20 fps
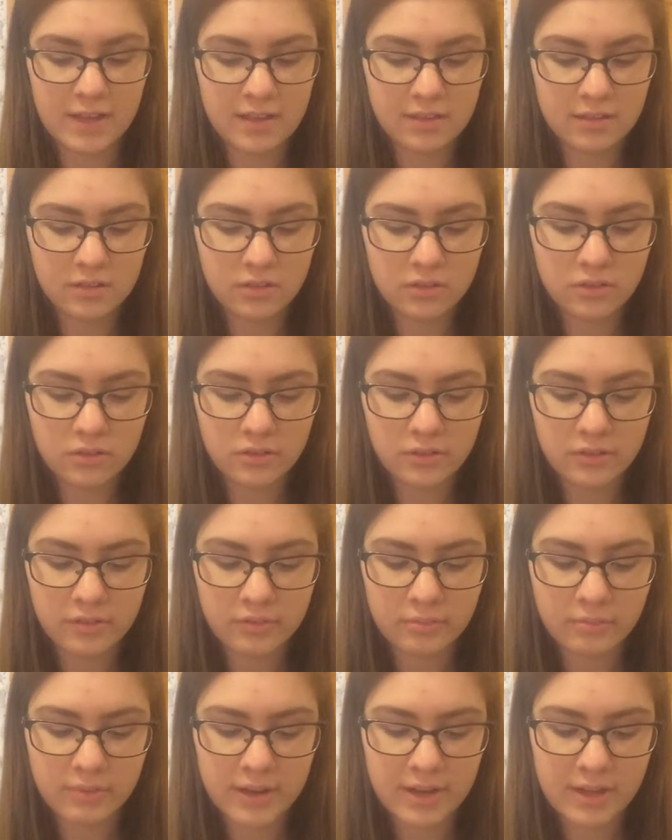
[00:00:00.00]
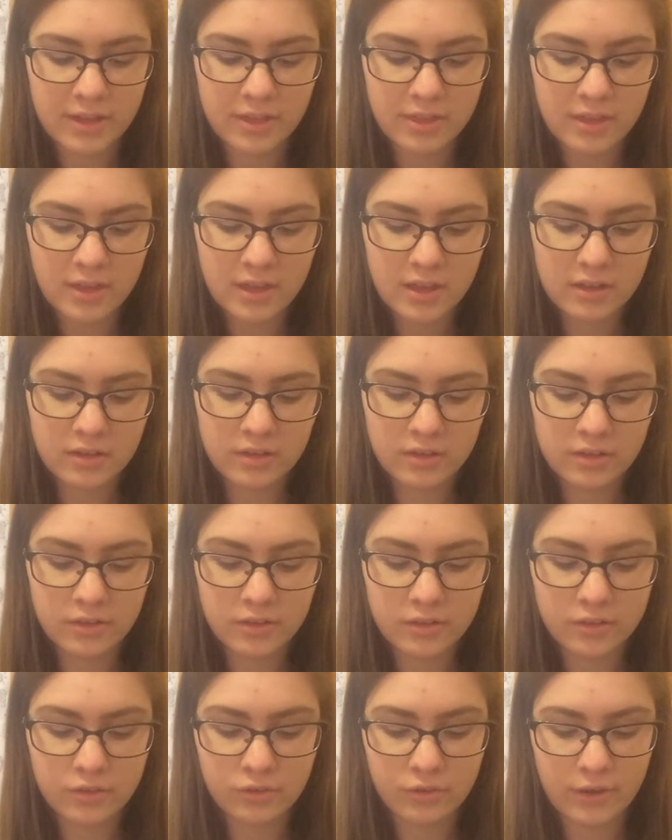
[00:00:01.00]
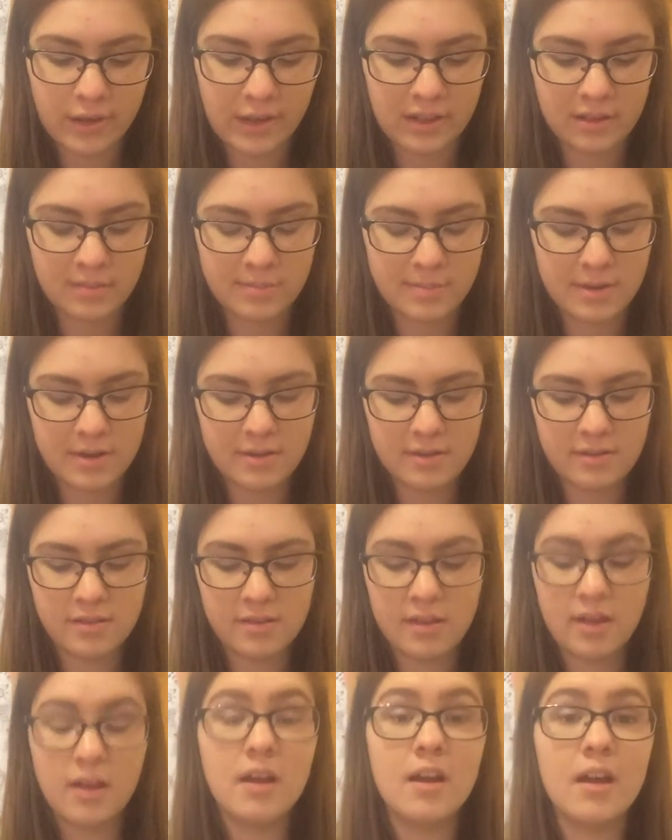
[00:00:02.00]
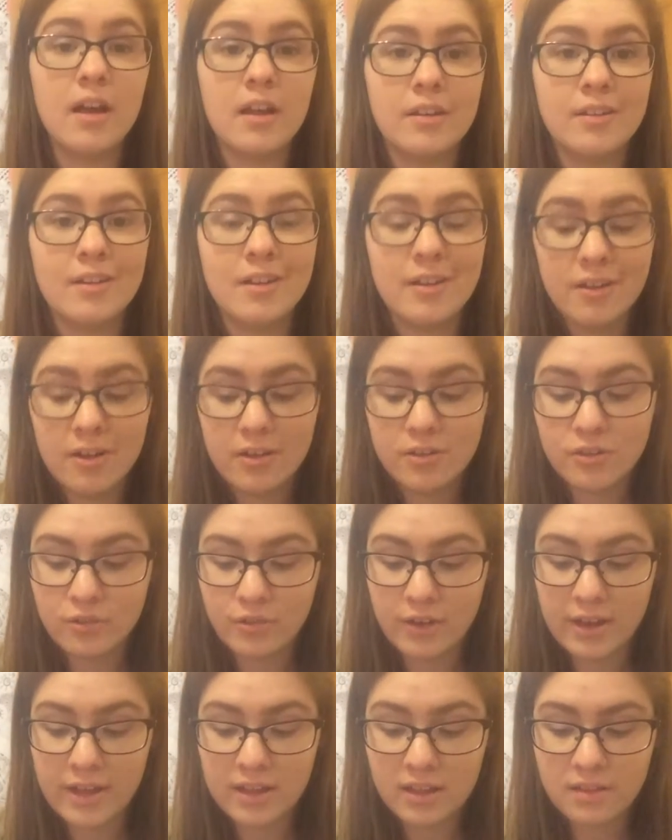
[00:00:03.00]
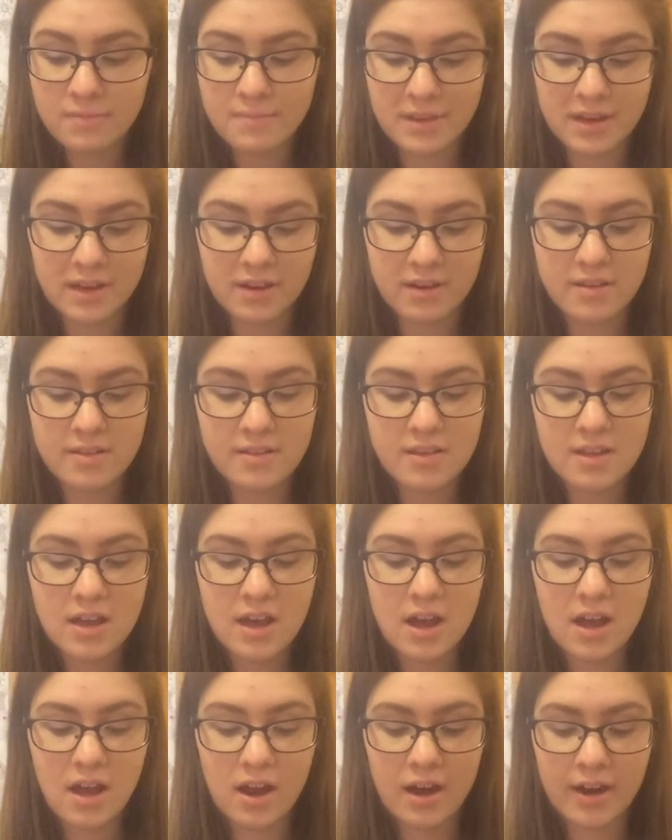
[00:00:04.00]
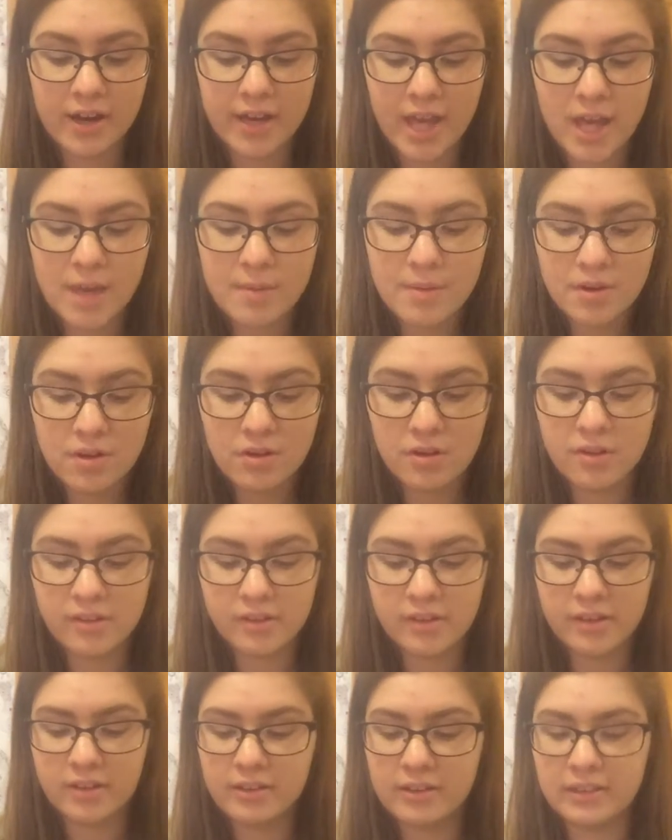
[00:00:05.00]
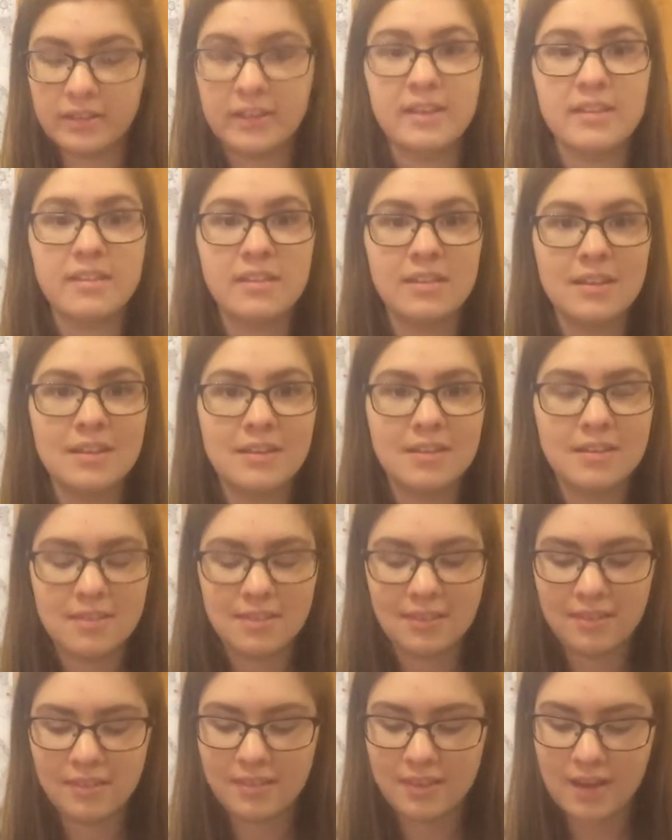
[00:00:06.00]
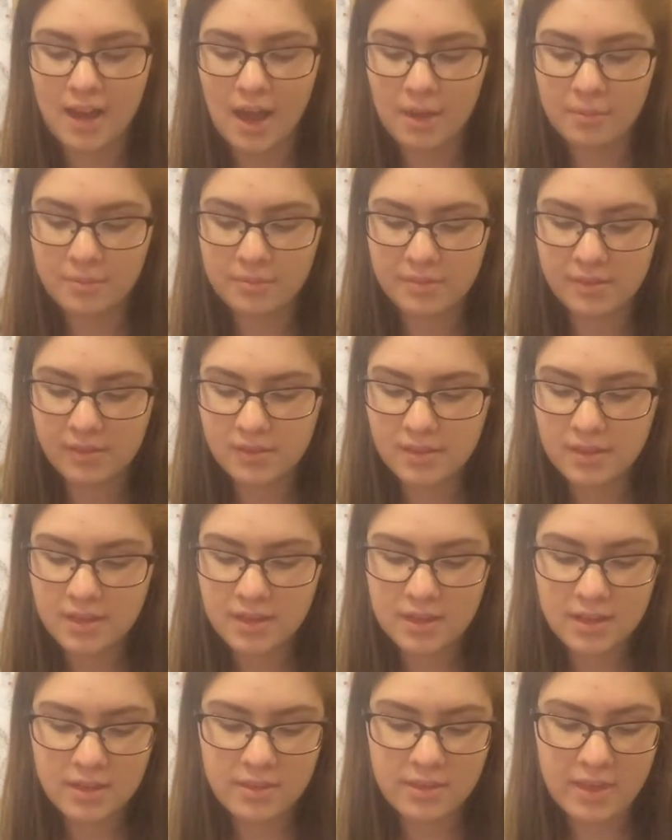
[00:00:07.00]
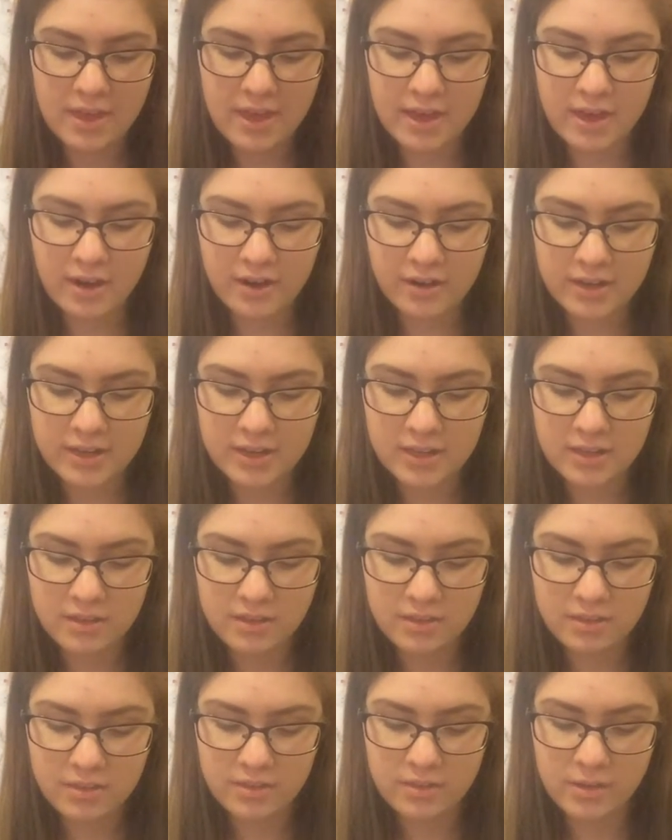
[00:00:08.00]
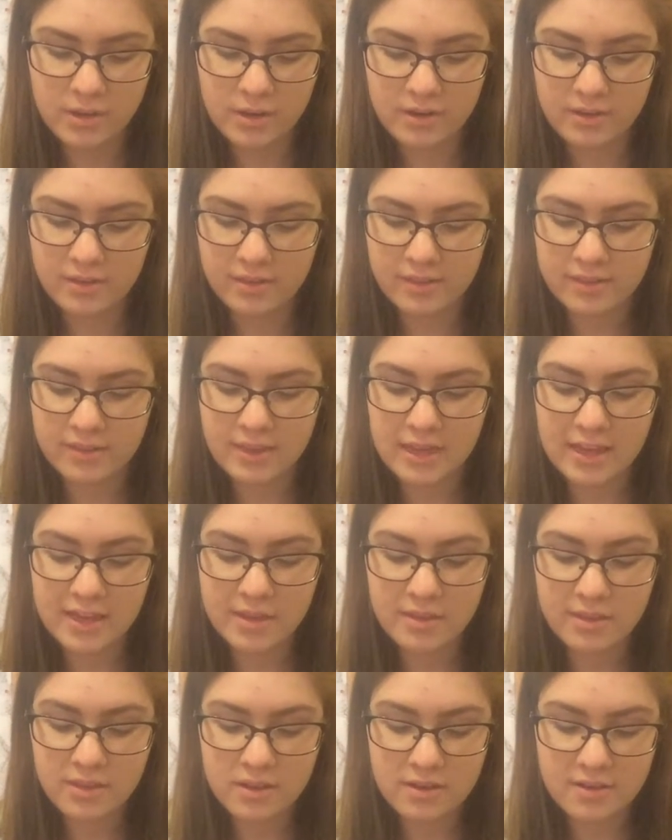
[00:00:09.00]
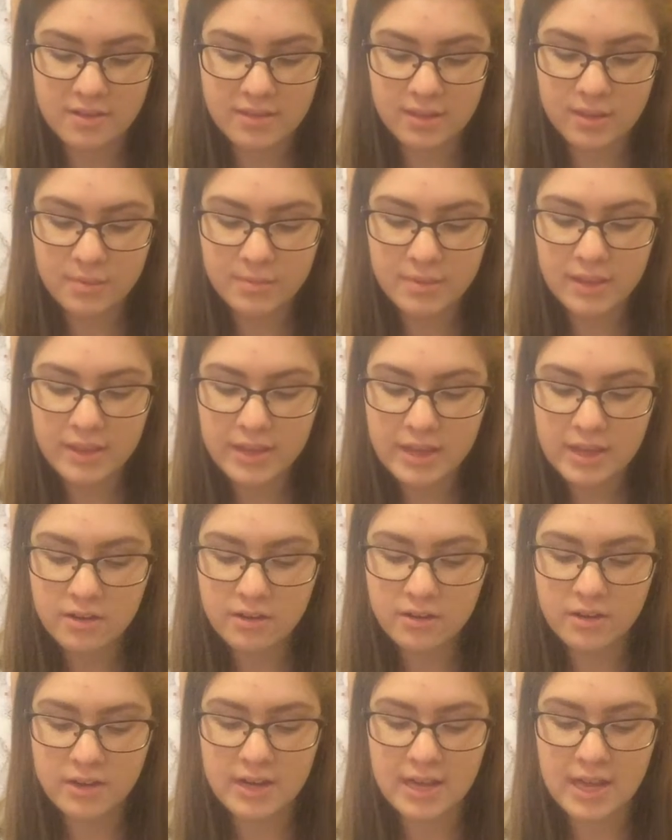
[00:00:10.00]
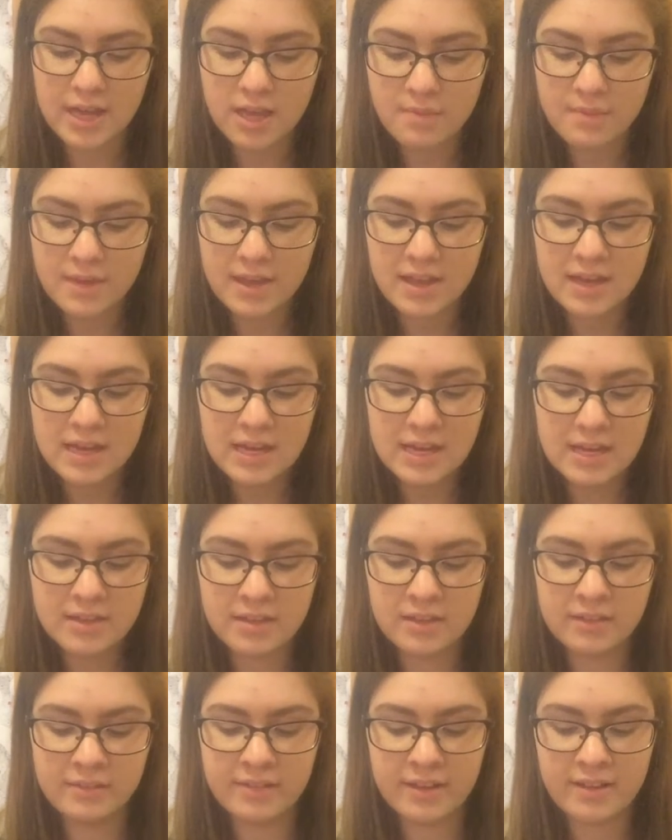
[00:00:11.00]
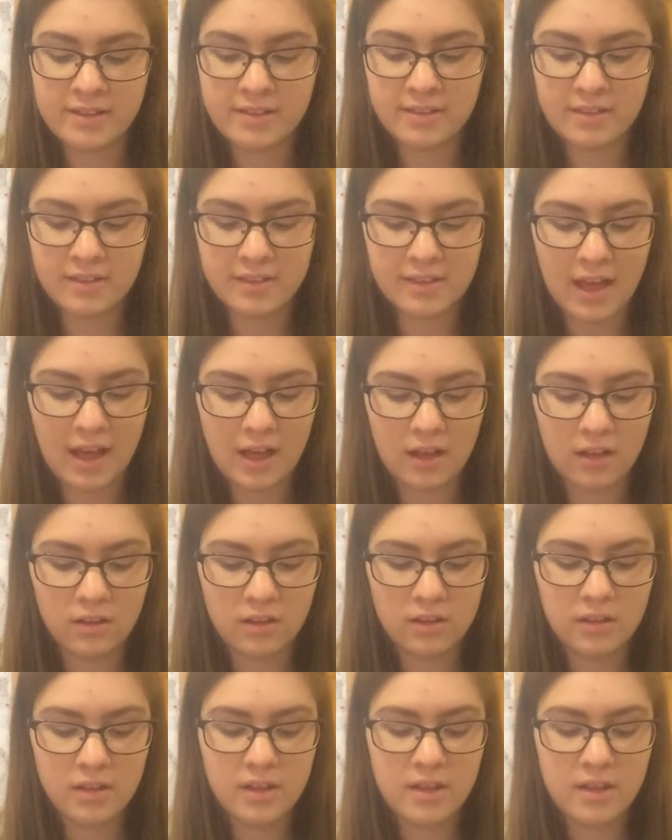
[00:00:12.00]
vesicles with neurotransmitters. Neurotransmitters are chemicals that are released into the synapse. They either stimulate or inhibit the adjacent cell.